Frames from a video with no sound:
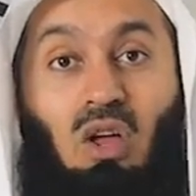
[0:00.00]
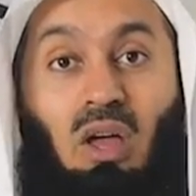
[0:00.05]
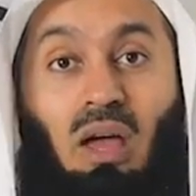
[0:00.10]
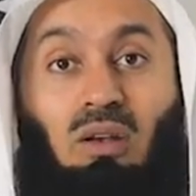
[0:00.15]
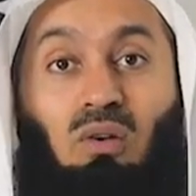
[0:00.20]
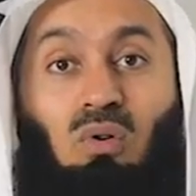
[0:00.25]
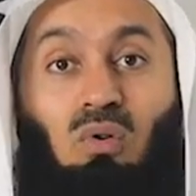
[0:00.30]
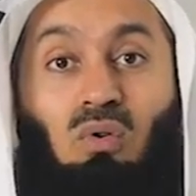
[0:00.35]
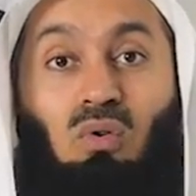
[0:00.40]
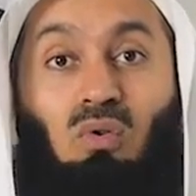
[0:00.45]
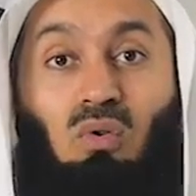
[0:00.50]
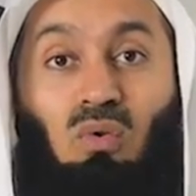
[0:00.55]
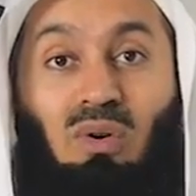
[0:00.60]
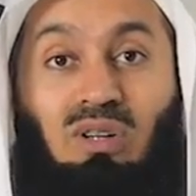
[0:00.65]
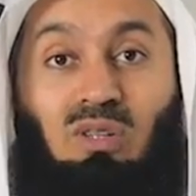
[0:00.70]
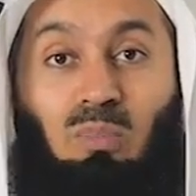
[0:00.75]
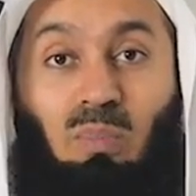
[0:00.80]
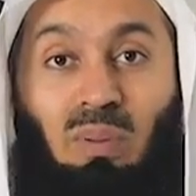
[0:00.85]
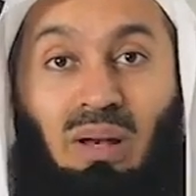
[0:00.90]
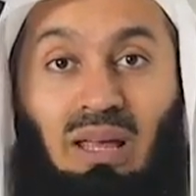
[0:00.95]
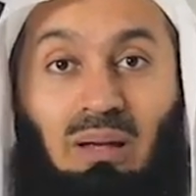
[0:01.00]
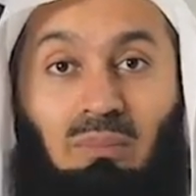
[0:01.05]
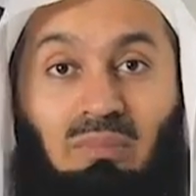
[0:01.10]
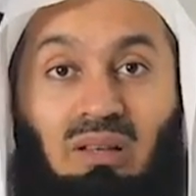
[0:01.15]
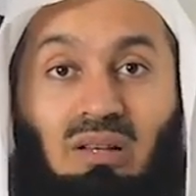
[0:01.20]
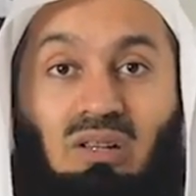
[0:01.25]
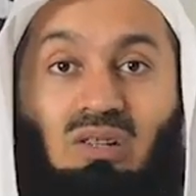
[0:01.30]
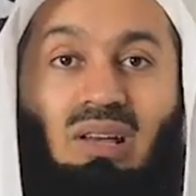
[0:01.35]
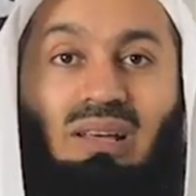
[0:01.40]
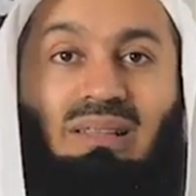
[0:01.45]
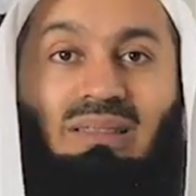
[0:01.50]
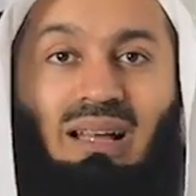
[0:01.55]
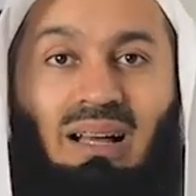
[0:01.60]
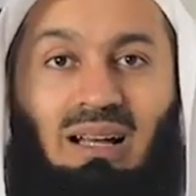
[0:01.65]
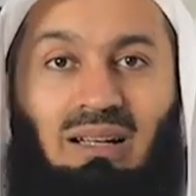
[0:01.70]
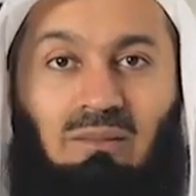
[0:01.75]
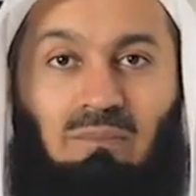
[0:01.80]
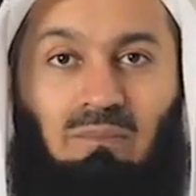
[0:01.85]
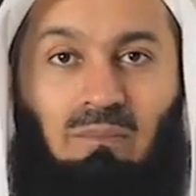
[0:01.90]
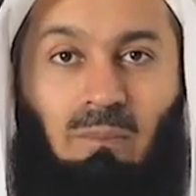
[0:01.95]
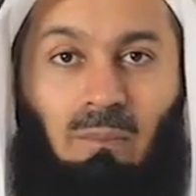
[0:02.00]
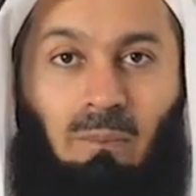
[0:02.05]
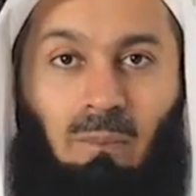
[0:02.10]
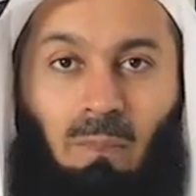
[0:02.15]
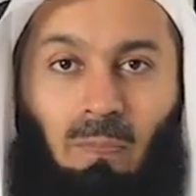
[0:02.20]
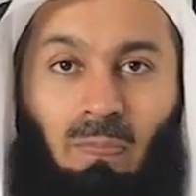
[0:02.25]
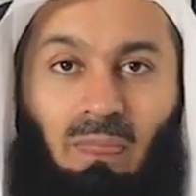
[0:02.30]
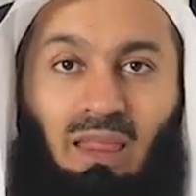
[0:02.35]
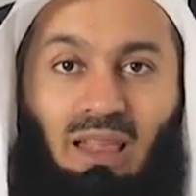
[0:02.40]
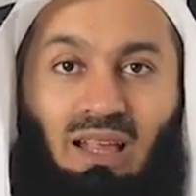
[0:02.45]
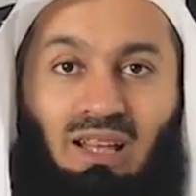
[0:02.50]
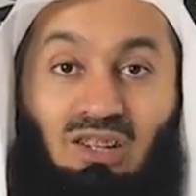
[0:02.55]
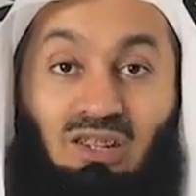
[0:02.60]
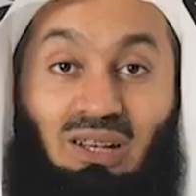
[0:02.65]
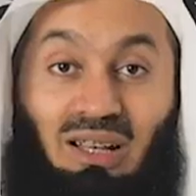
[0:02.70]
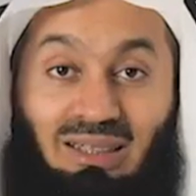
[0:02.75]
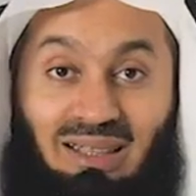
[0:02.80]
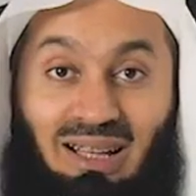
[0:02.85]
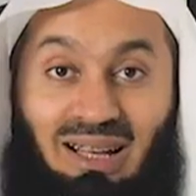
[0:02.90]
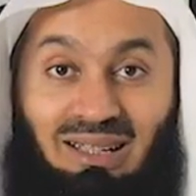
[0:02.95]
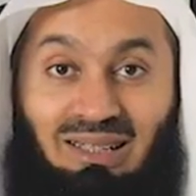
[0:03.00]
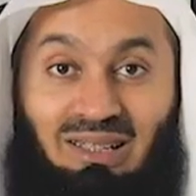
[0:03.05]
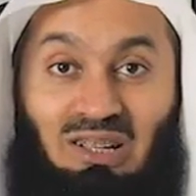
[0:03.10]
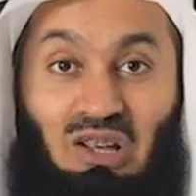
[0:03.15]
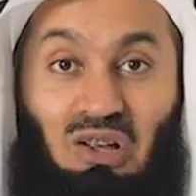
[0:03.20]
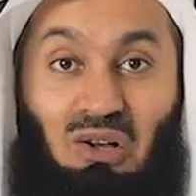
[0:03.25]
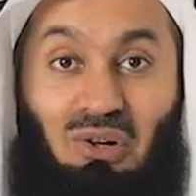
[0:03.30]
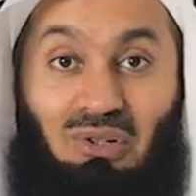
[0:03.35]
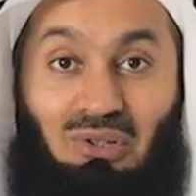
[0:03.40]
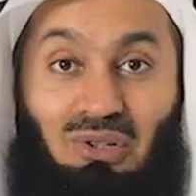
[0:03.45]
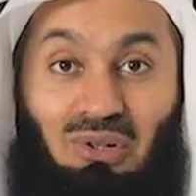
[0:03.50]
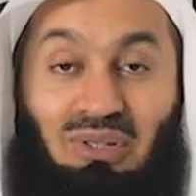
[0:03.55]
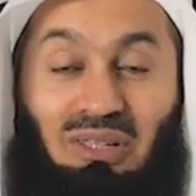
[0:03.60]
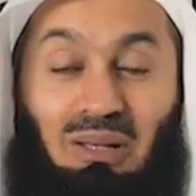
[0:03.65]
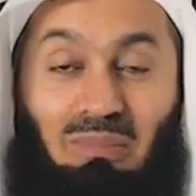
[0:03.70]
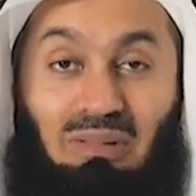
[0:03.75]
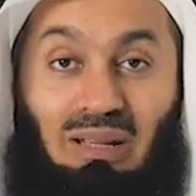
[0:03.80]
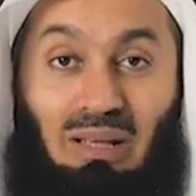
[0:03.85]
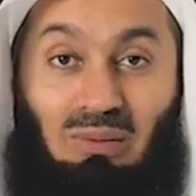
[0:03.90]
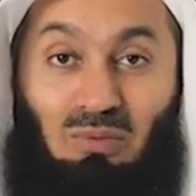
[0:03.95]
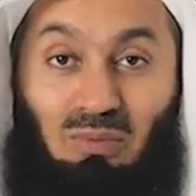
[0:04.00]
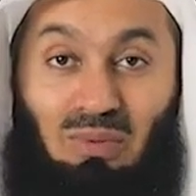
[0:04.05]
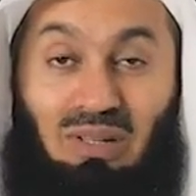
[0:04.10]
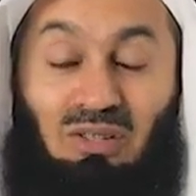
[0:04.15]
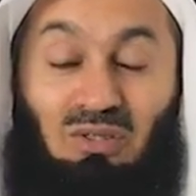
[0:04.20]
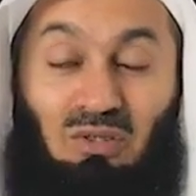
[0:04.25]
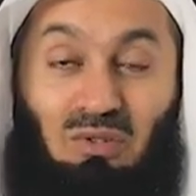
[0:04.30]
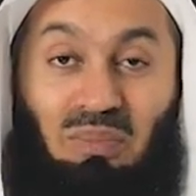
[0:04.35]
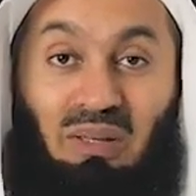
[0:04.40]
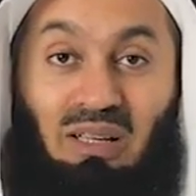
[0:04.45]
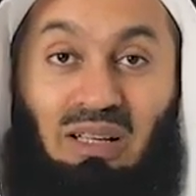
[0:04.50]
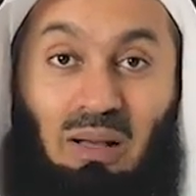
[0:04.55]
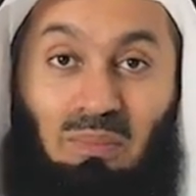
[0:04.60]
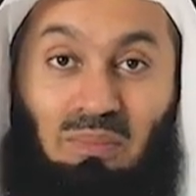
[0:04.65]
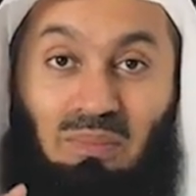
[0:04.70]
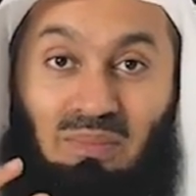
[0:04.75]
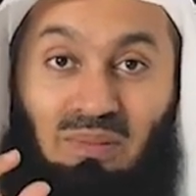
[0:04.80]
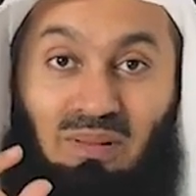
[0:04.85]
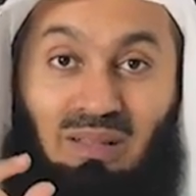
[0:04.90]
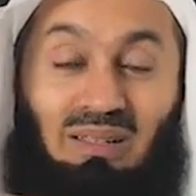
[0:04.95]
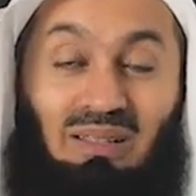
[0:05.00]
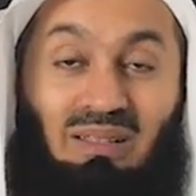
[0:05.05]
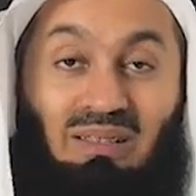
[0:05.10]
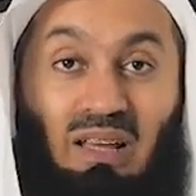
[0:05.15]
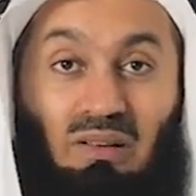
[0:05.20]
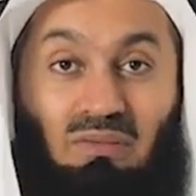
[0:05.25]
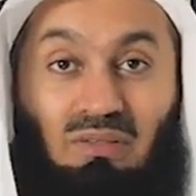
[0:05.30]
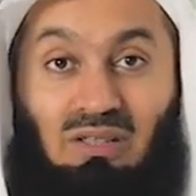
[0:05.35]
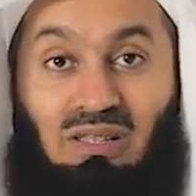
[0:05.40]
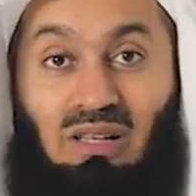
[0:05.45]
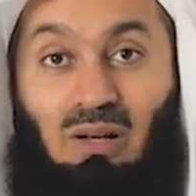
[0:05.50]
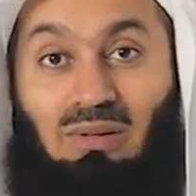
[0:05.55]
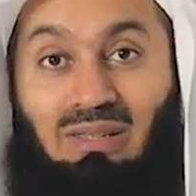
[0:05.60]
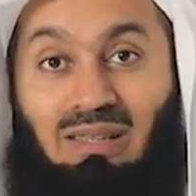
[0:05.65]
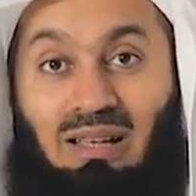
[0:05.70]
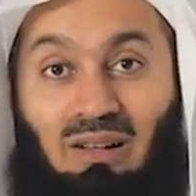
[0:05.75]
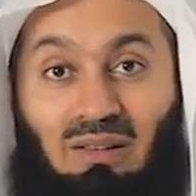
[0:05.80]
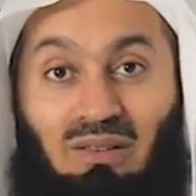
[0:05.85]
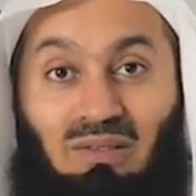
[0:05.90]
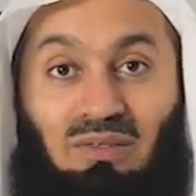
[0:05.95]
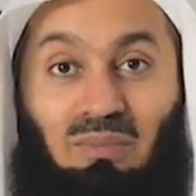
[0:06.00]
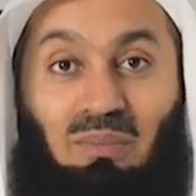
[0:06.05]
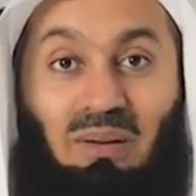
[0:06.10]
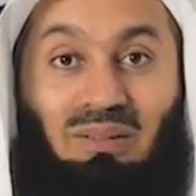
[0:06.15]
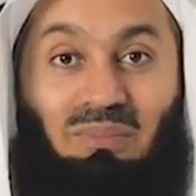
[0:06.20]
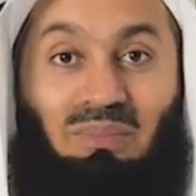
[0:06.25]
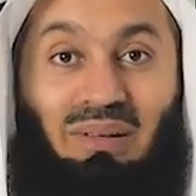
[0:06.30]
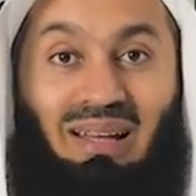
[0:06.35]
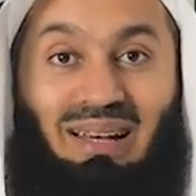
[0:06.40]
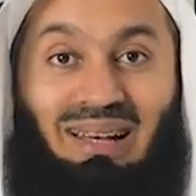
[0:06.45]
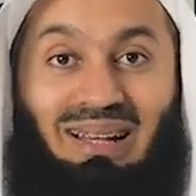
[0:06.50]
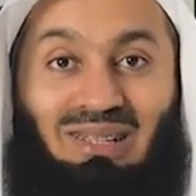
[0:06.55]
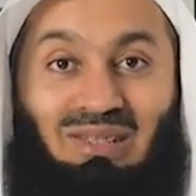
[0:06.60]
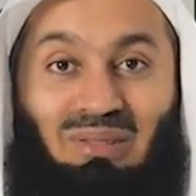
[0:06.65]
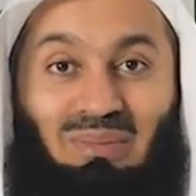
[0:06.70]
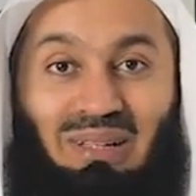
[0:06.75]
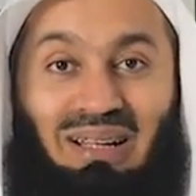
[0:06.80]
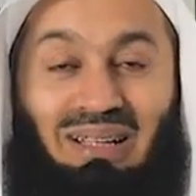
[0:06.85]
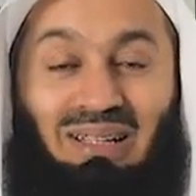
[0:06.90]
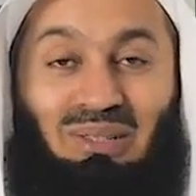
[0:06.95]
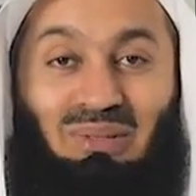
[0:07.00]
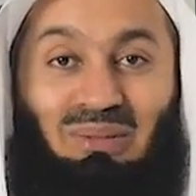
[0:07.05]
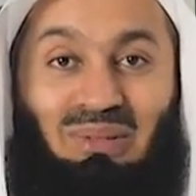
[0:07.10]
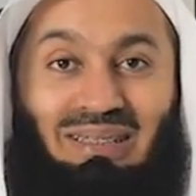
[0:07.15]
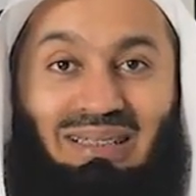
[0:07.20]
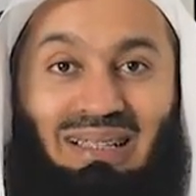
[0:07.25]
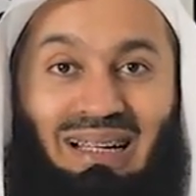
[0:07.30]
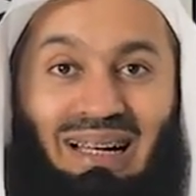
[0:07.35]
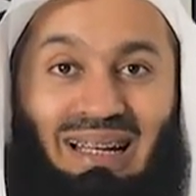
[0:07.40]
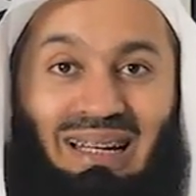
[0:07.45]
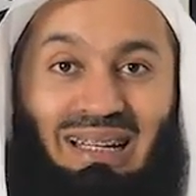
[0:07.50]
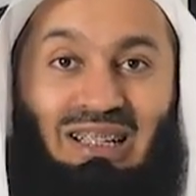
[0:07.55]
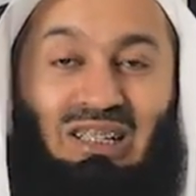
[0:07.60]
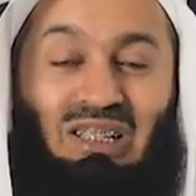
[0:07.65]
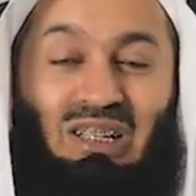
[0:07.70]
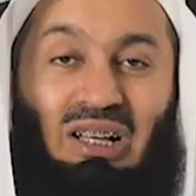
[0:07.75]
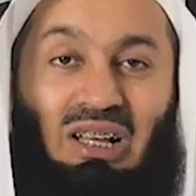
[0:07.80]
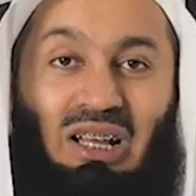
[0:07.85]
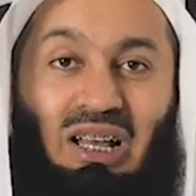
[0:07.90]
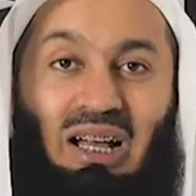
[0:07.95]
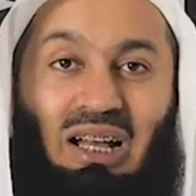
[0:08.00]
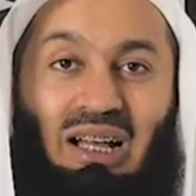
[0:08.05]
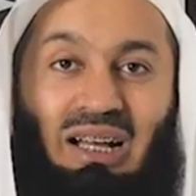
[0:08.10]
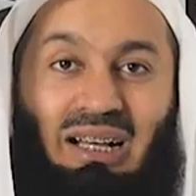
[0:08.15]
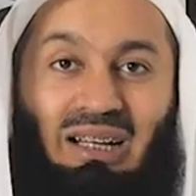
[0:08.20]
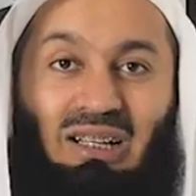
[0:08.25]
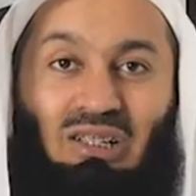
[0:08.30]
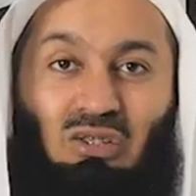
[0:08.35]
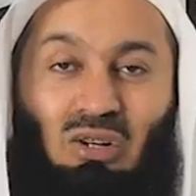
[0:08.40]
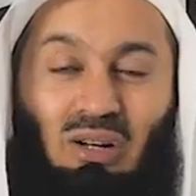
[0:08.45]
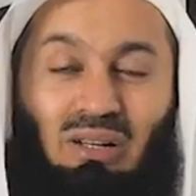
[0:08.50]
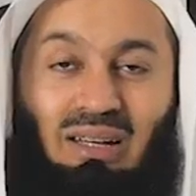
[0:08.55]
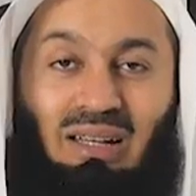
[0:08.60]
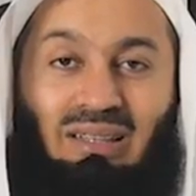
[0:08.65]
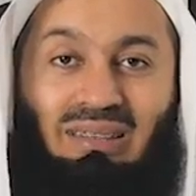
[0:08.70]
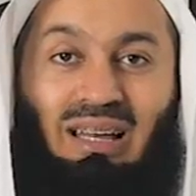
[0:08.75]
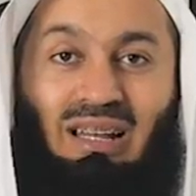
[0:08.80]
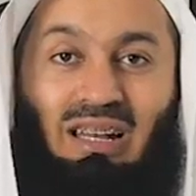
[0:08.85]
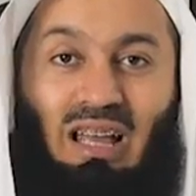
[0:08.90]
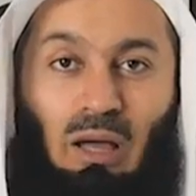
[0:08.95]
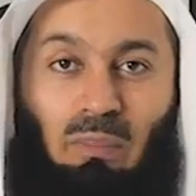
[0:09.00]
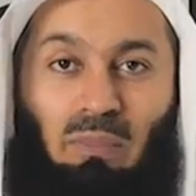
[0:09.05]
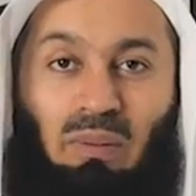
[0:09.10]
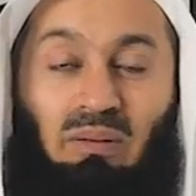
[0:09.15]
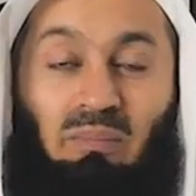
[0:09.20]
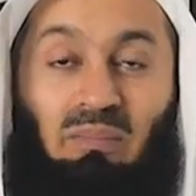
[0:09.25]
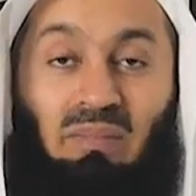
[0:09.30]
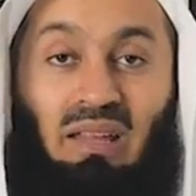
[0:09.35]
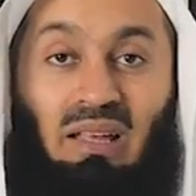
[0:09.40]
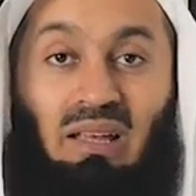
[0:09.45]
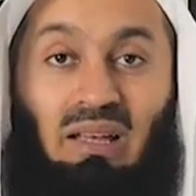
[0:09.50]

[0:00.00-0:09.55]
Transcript: And who was blamed? Shaitan shaitan. Although sometimes we do become little devils ourselves, but may Allah subhanahu wa ta'ala uh, not let that happen.